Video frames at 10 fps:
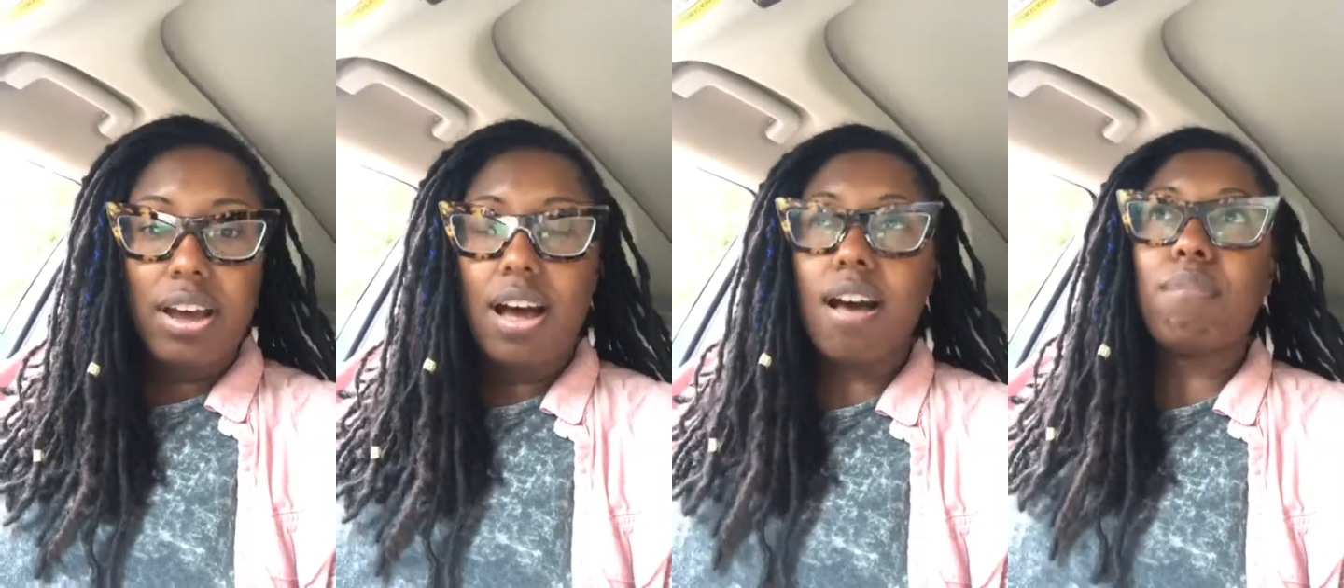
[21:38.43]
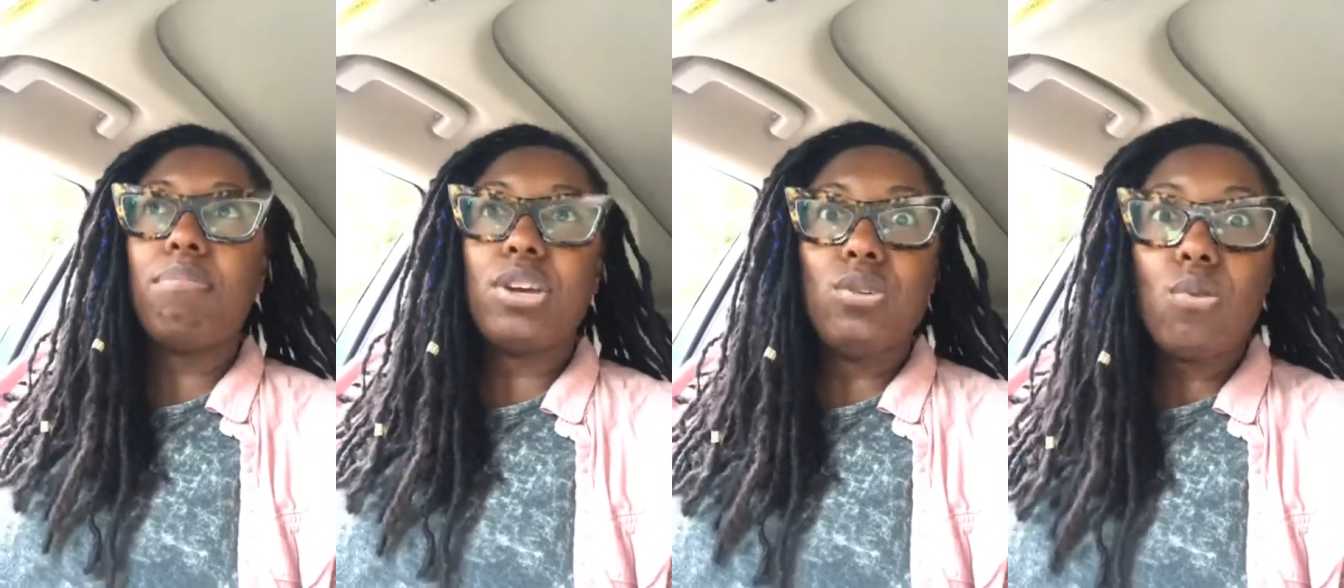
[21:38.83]

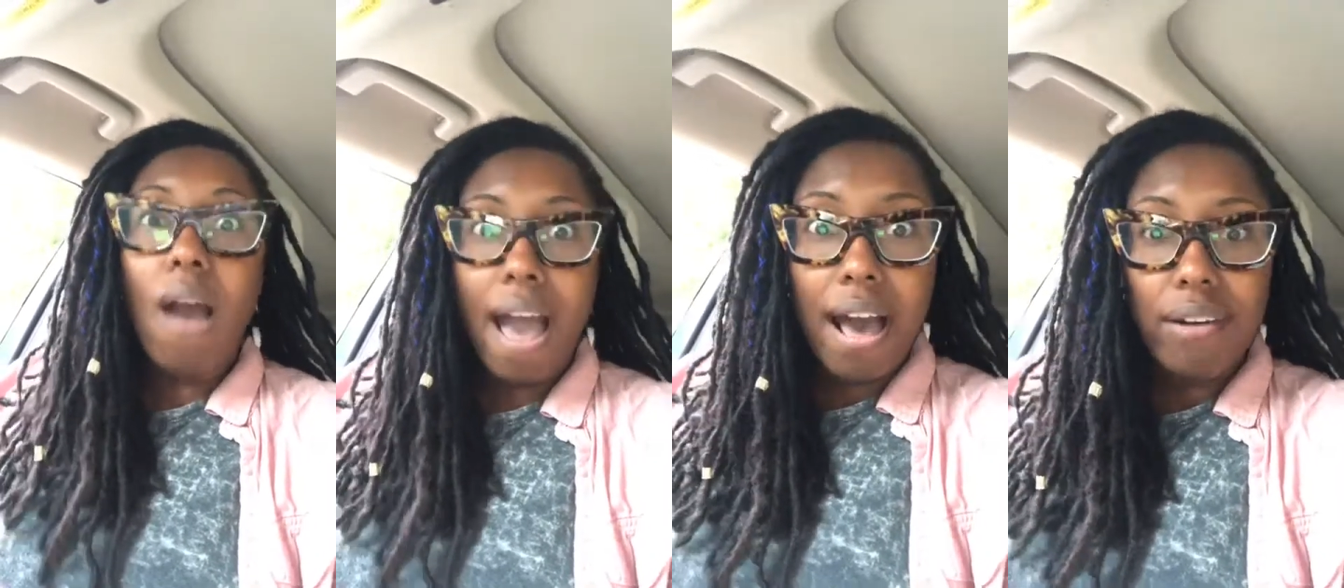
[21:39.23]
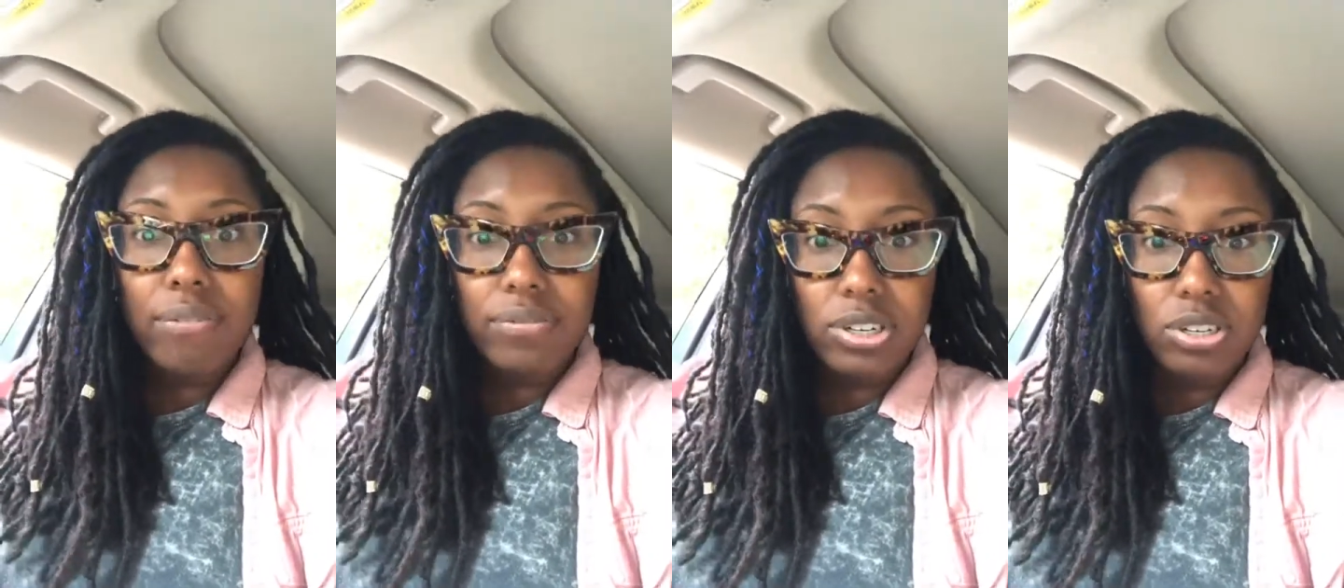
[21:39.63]
But you
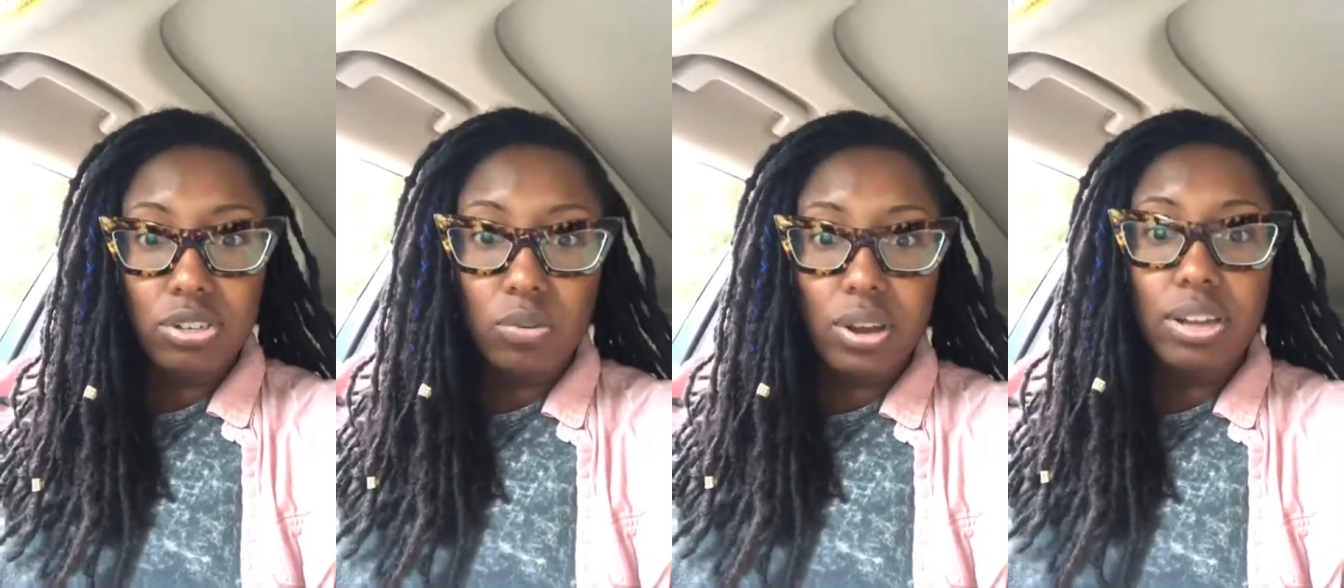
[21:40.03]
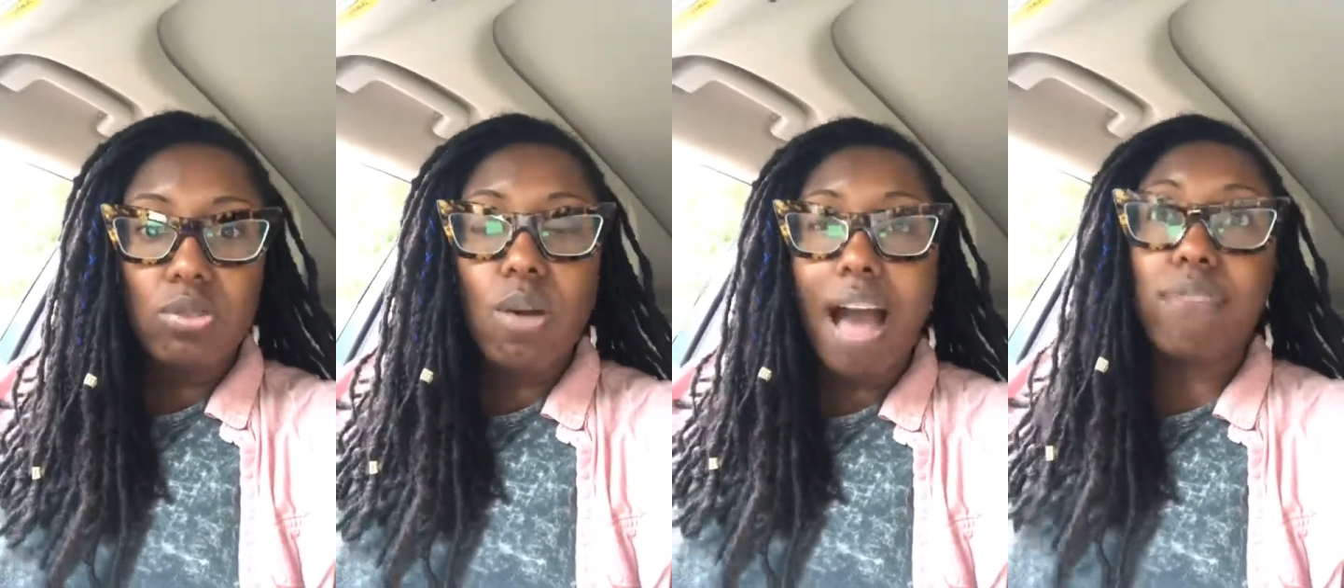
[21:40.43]
have to do it.
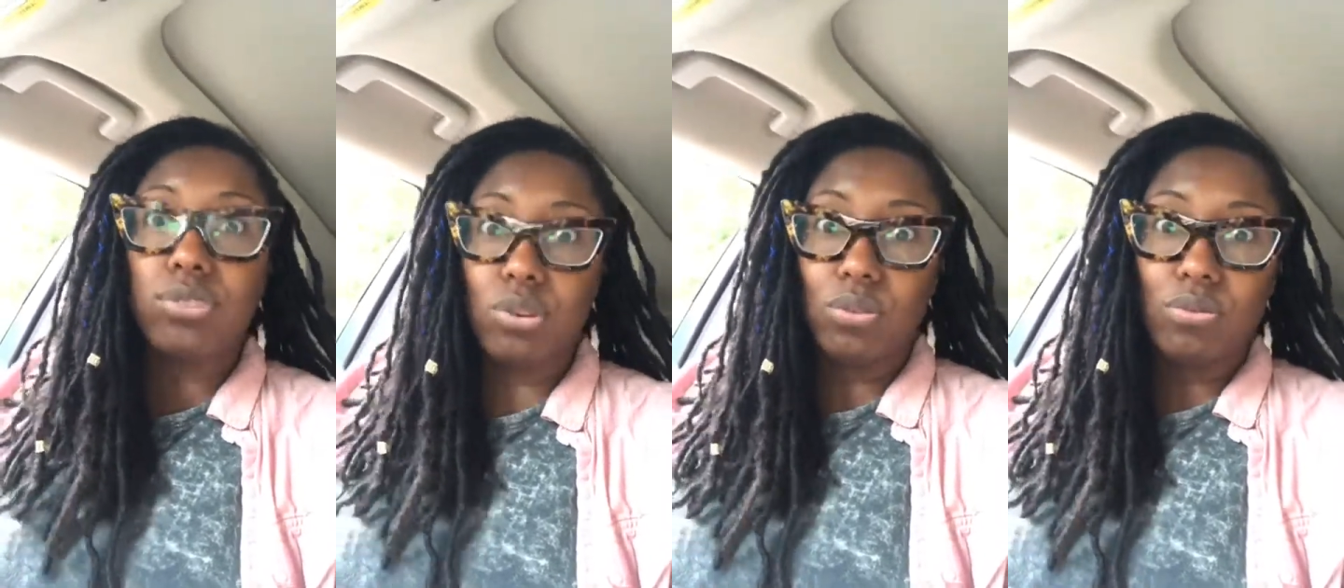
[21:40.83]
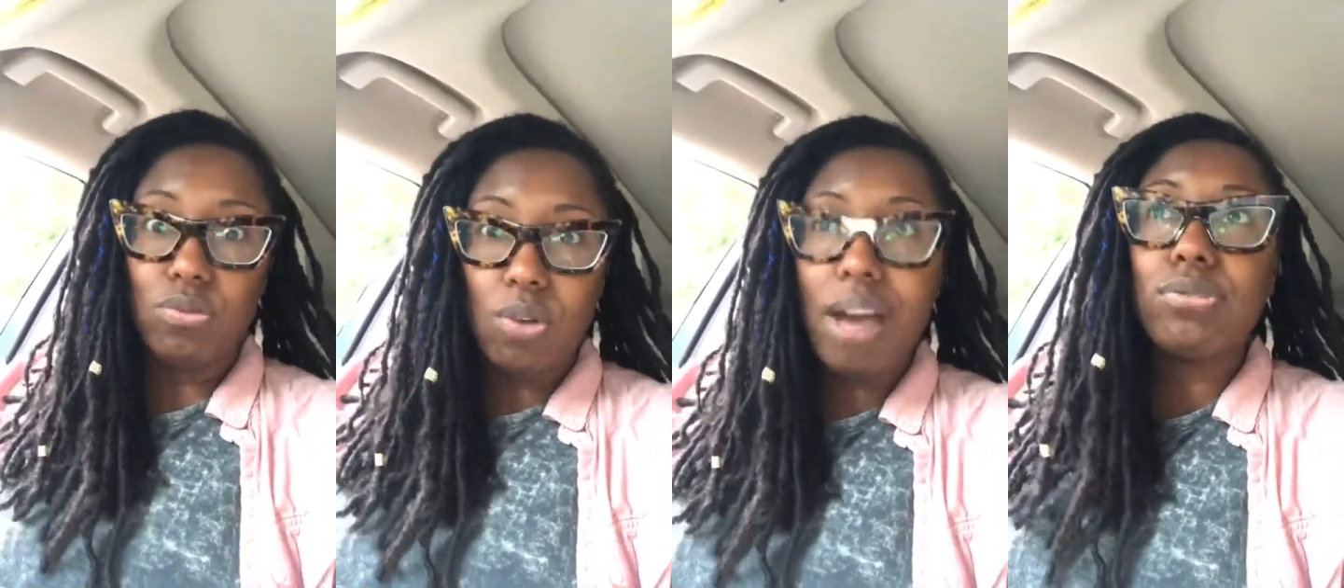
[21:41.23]
You have to.
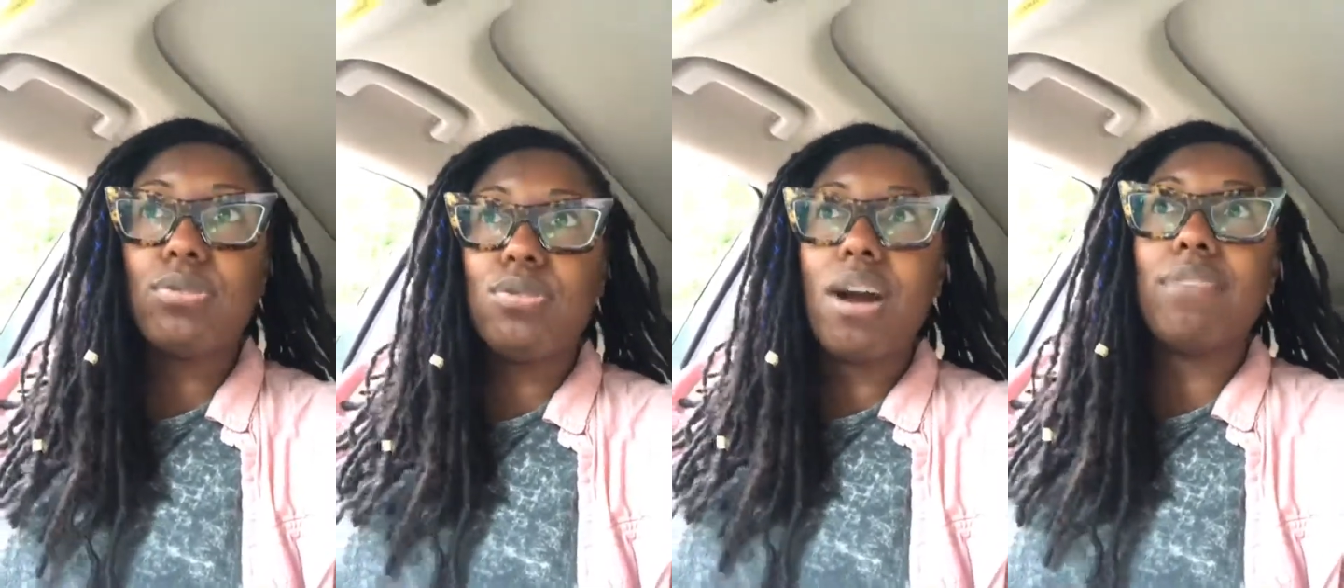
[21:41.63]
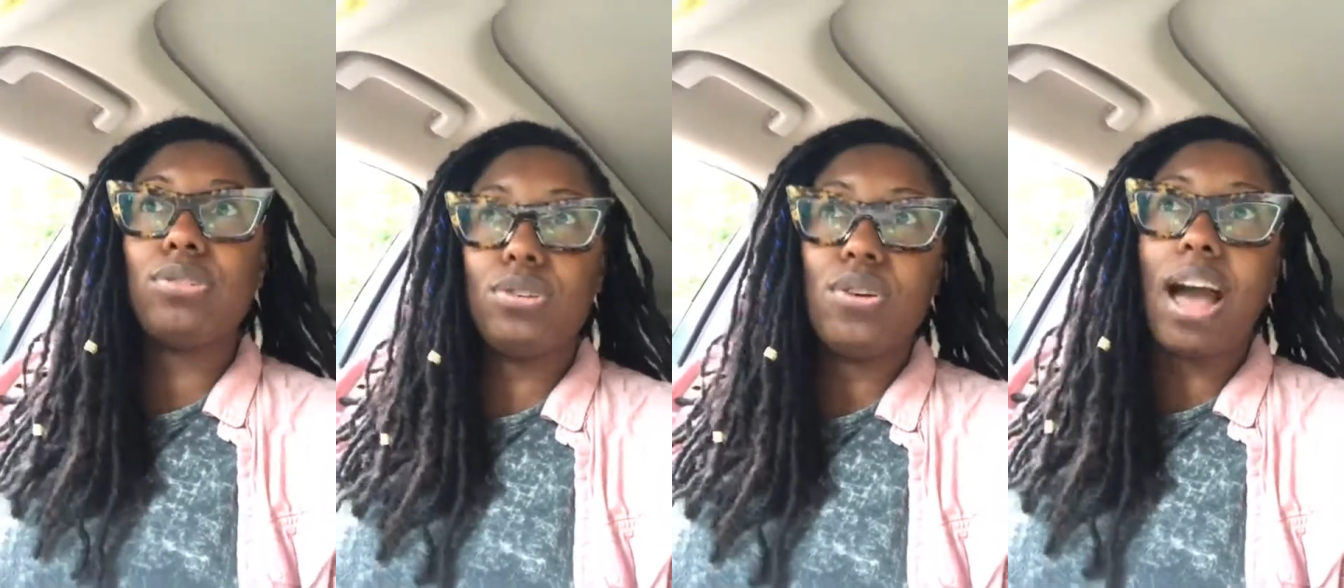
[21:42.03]
You have to, you have to,
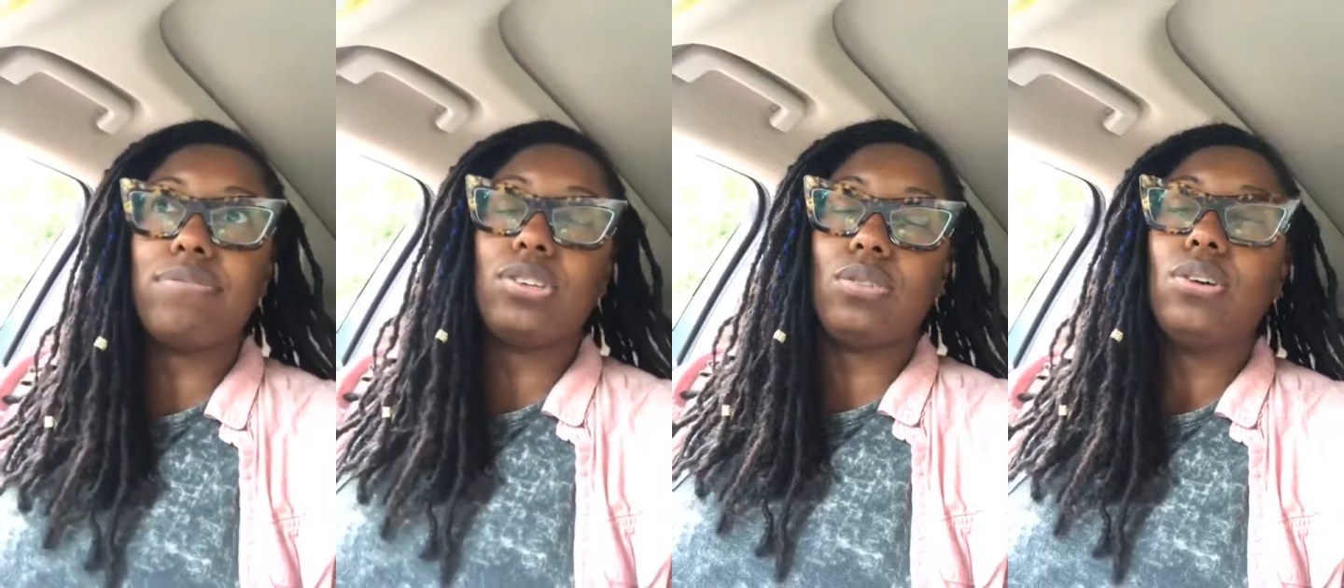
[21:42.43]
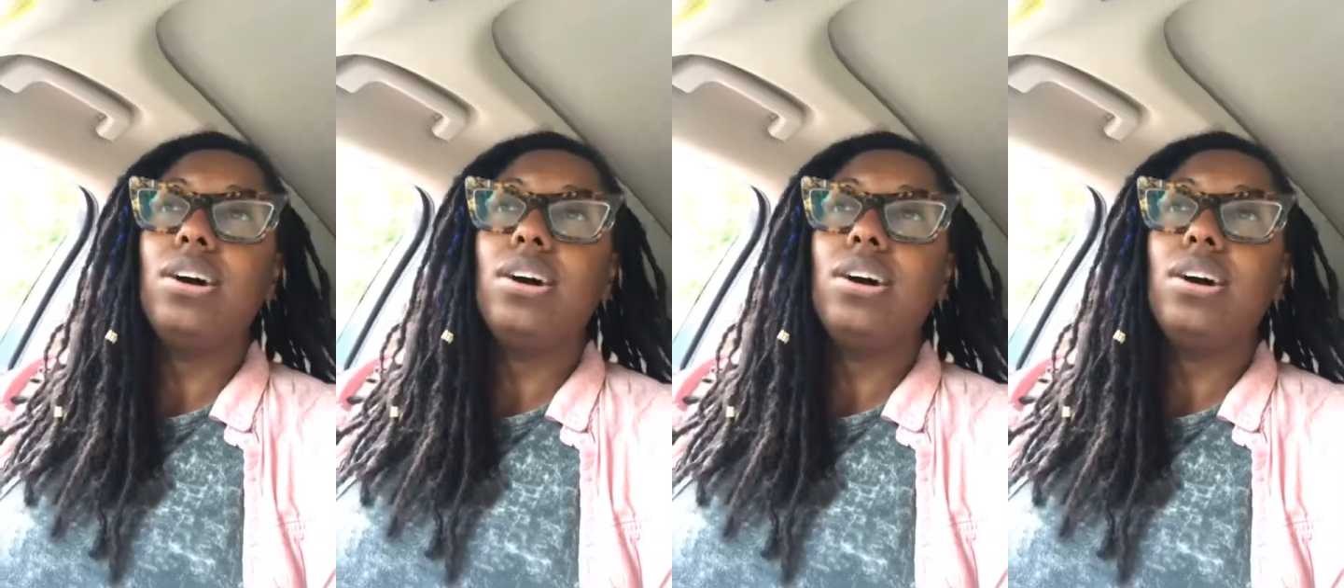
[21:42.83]
you have to.